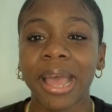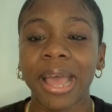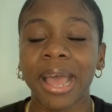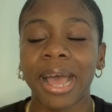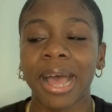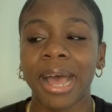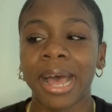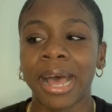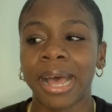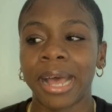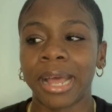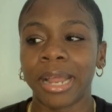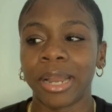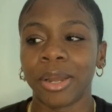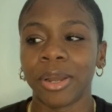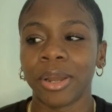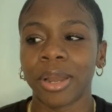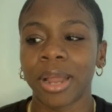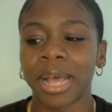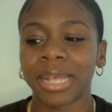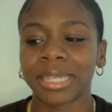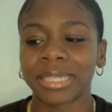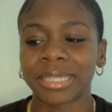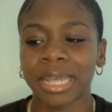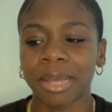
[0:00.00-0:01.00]
and
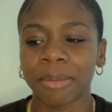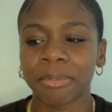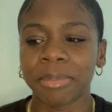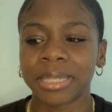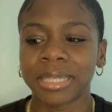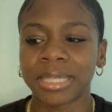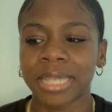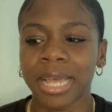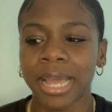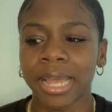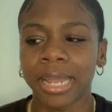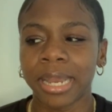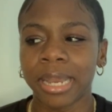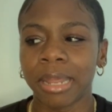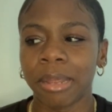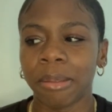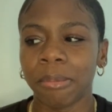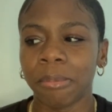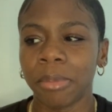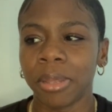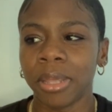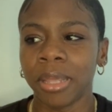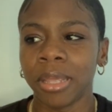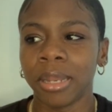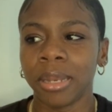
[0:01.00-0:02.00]
I sat beside
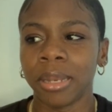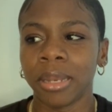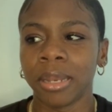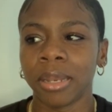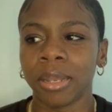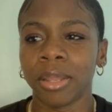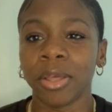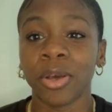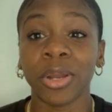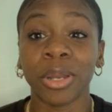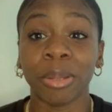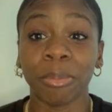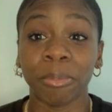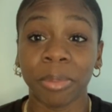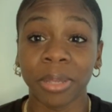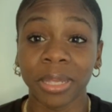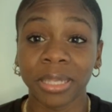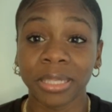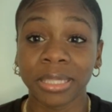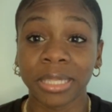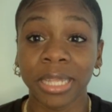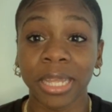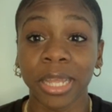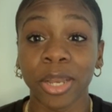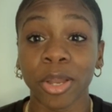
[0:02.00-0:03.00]
him in the Olympic
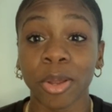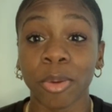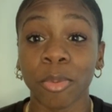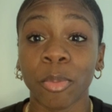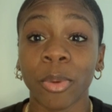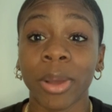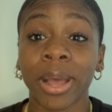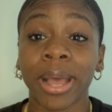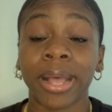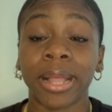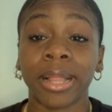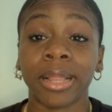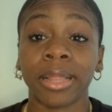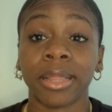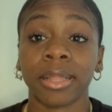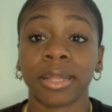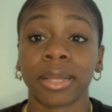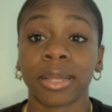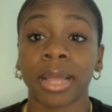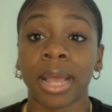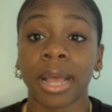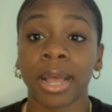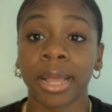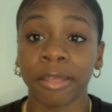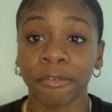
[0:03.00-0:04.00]
Stadium when
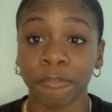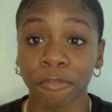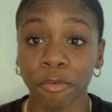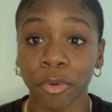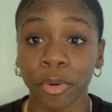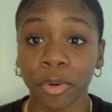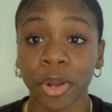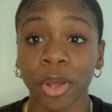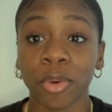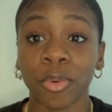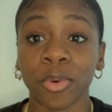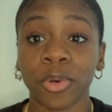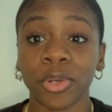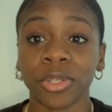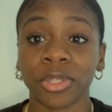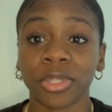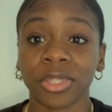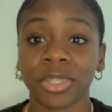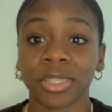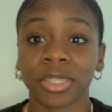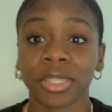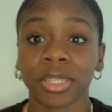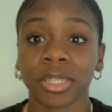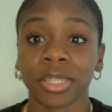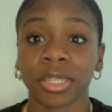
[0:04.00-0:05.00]
Dwight Phillips.
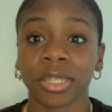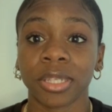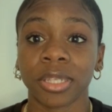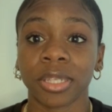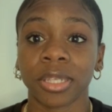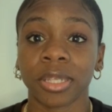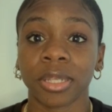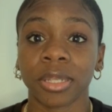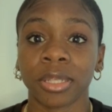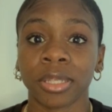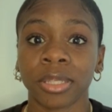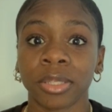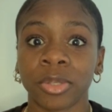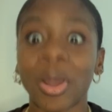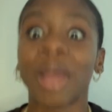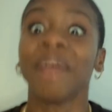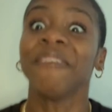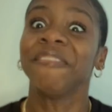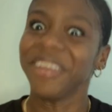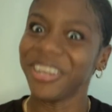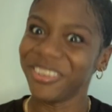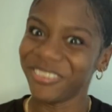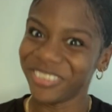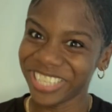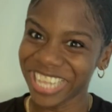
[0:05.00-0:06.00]
Dwight
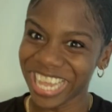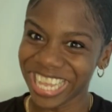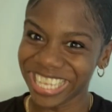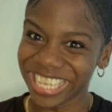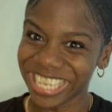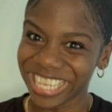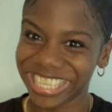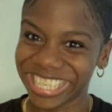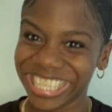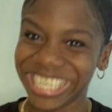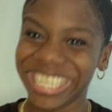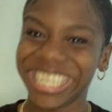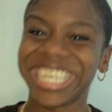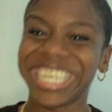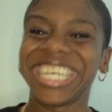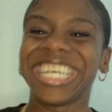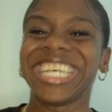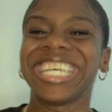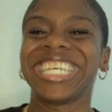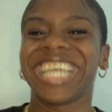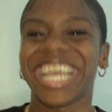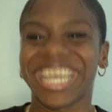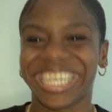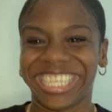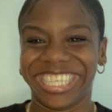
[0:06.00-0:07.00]
Phillips, yes,
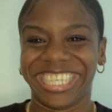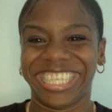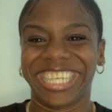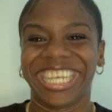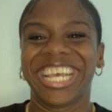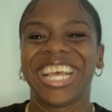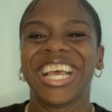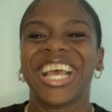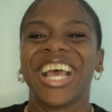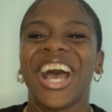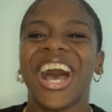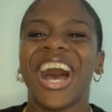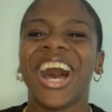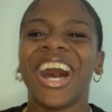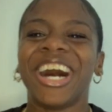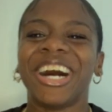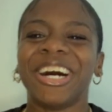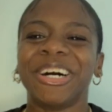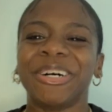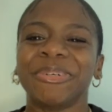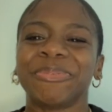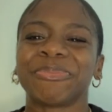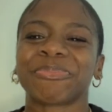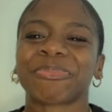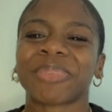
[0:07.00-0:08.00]
yes.
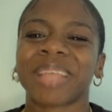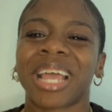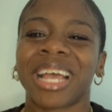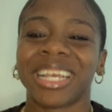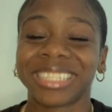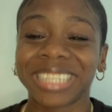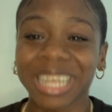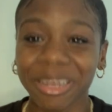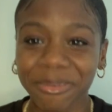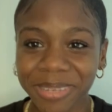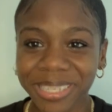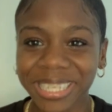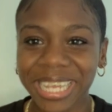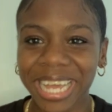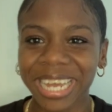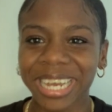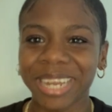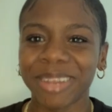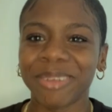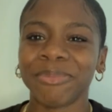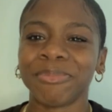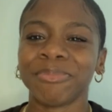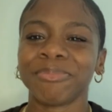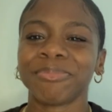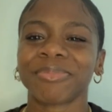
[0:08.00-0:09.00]
Um, I started
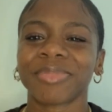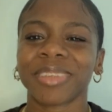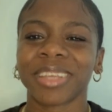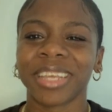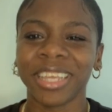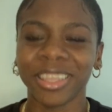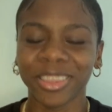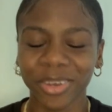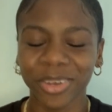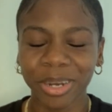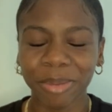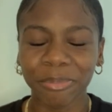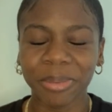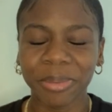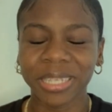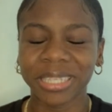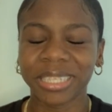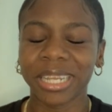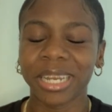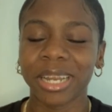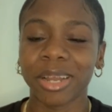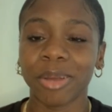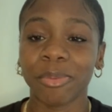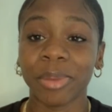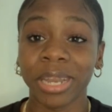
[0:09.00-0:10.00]
studying in the Olympic
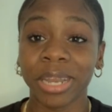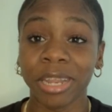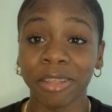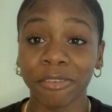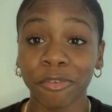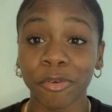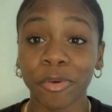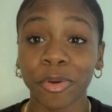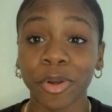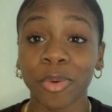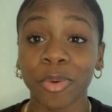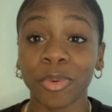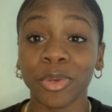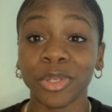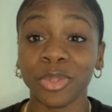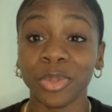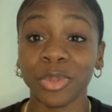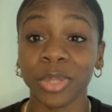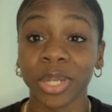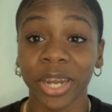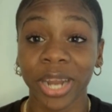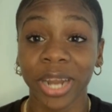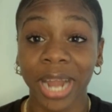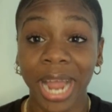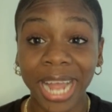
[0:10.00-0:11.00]
Stadium when Ivona was
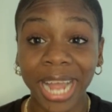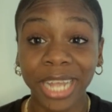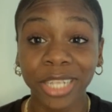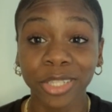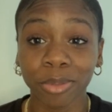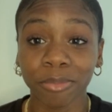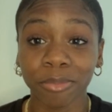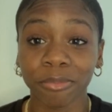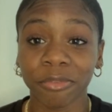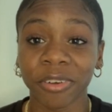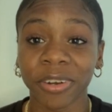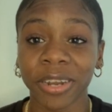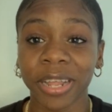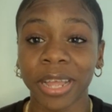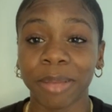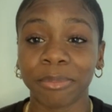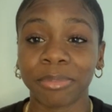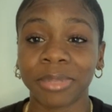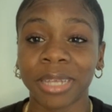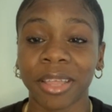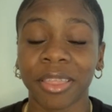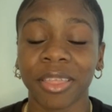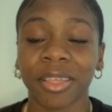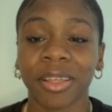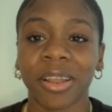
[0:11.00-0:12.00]
doing her high jump for the
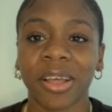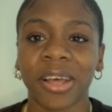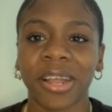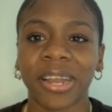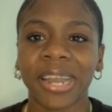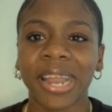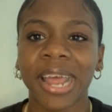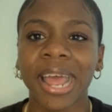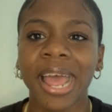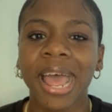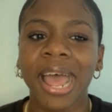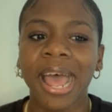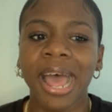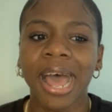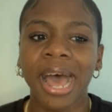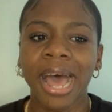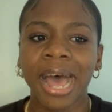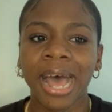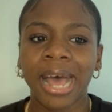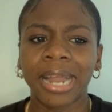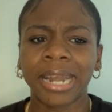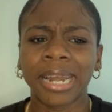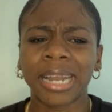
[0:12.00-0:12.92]
heptathlon. And